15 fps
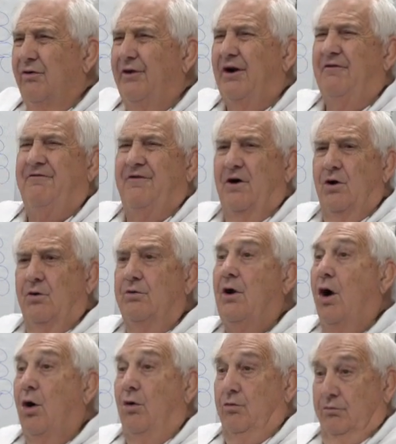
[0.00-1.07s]
Their phone?
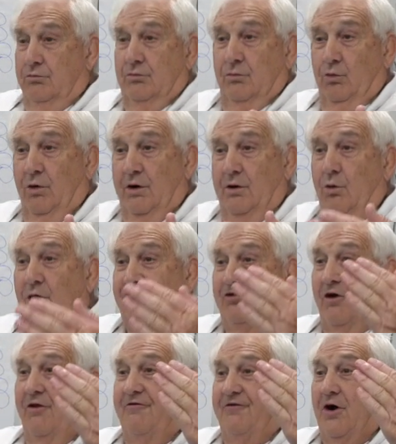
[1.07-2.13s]
Oh, yeah. What's
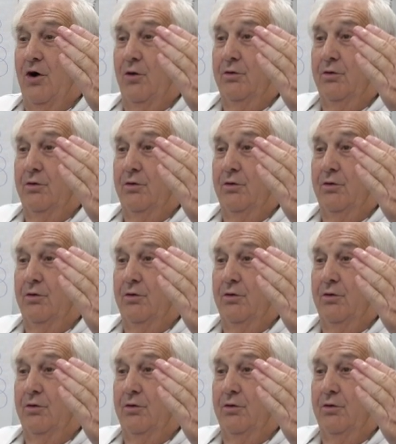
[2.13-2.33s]
on the phone?